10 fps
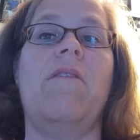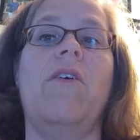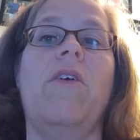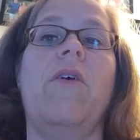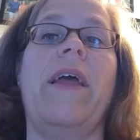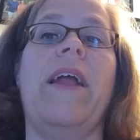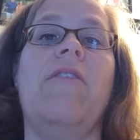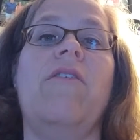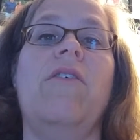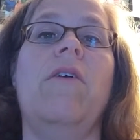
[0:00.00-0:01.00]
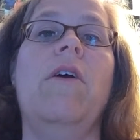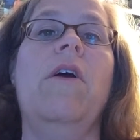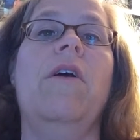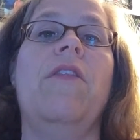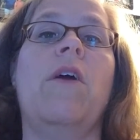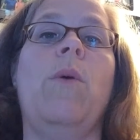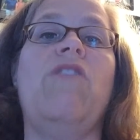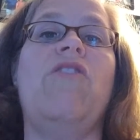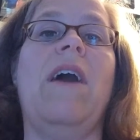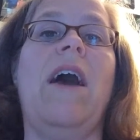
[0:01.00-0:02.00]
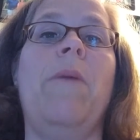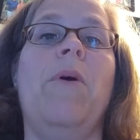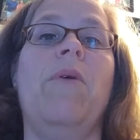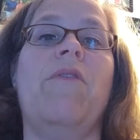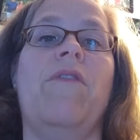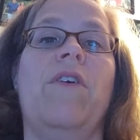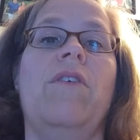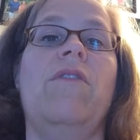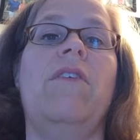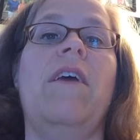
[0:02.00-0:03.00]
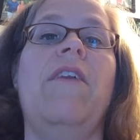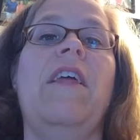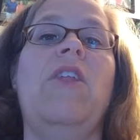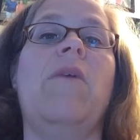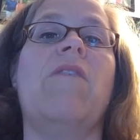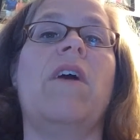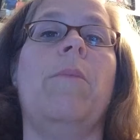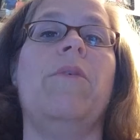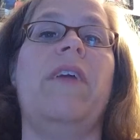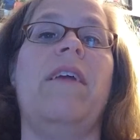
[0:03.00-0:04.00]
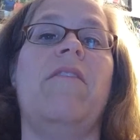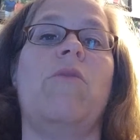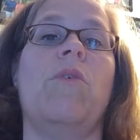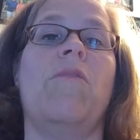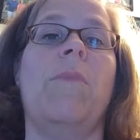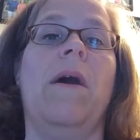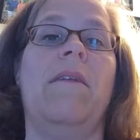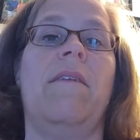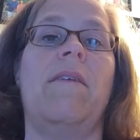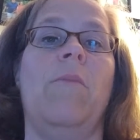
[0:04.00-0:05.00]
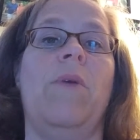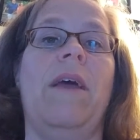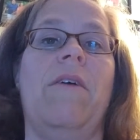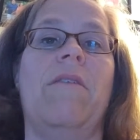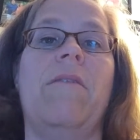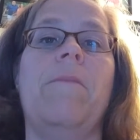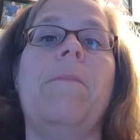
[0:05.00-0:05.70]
So you'll answer the question I pose first, and then you have a couple days to respond to someone else.